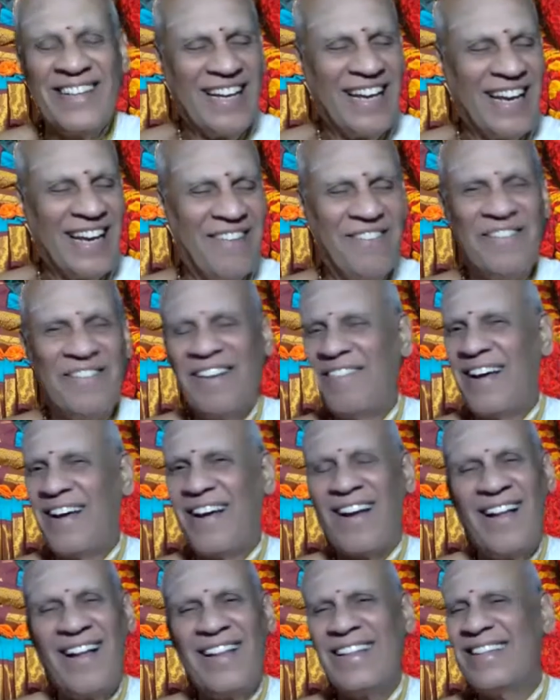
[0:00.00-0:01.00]

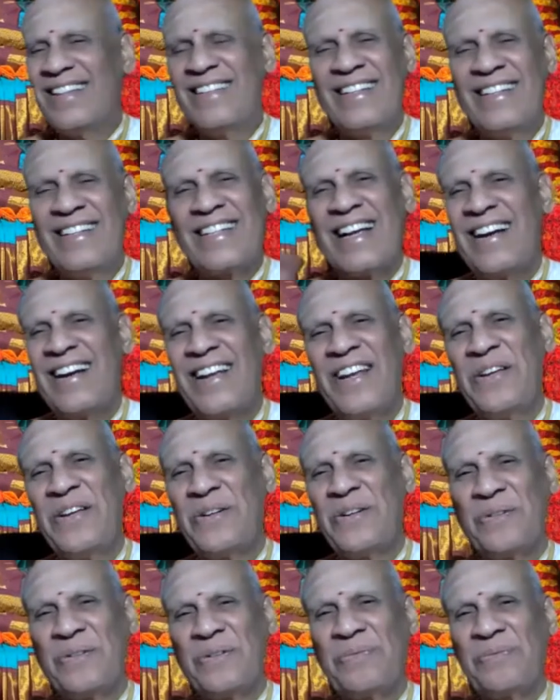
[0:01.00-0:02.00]
everywhere all these things
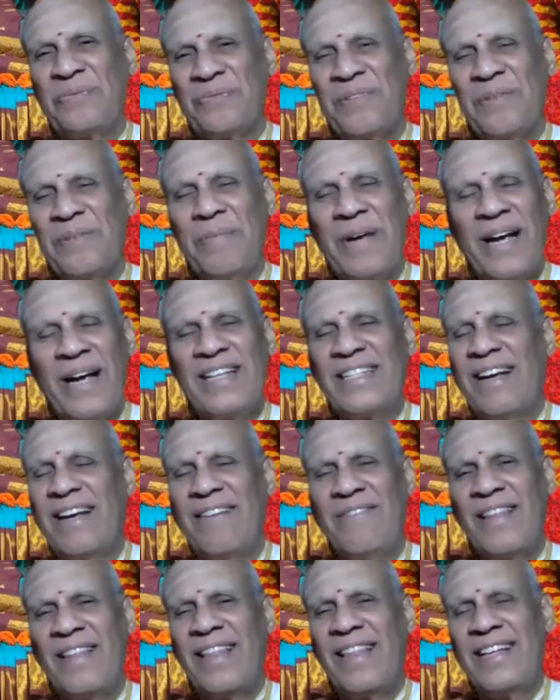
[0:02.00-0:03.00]
continue because
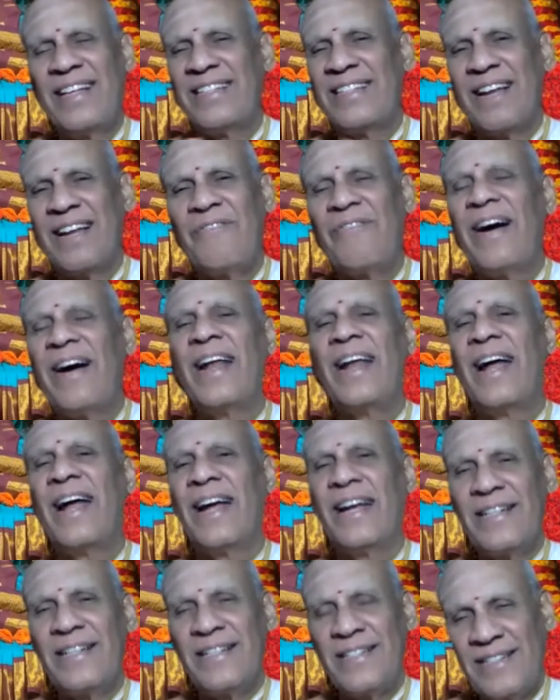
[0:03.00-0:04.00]
everything is now
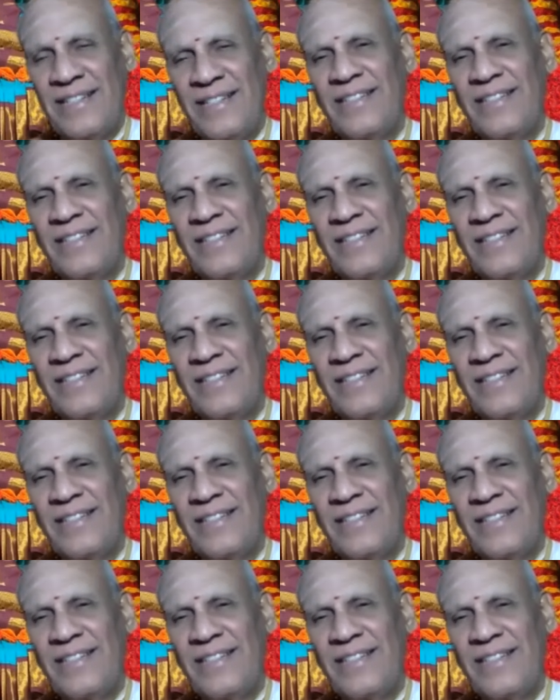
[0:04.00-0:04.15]
finite.